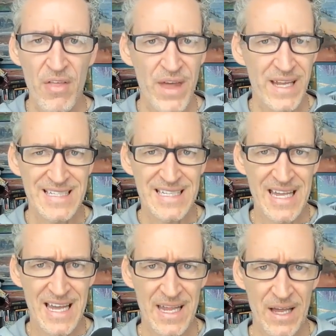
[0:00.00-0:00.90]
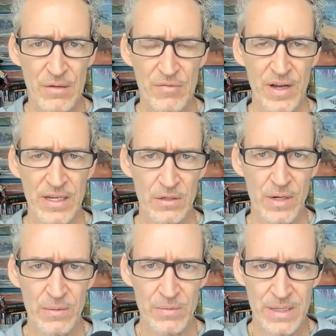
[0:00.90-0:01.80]
That's not how you find
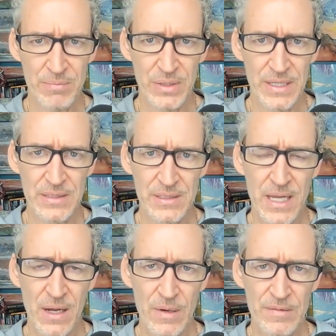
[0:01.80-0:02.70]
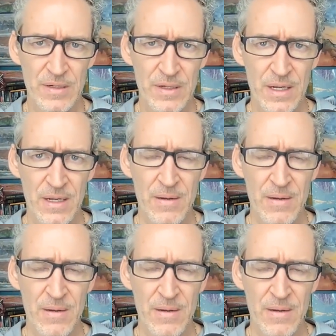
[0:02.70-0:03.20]
great replens, however.